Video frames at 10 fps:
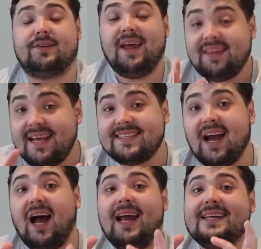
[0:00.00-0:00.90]
Now these
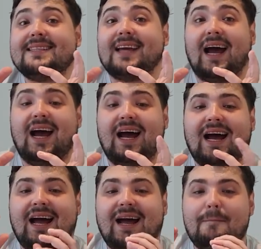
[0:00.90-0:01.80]
guys,
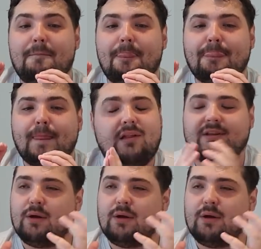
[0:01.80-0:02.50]
look,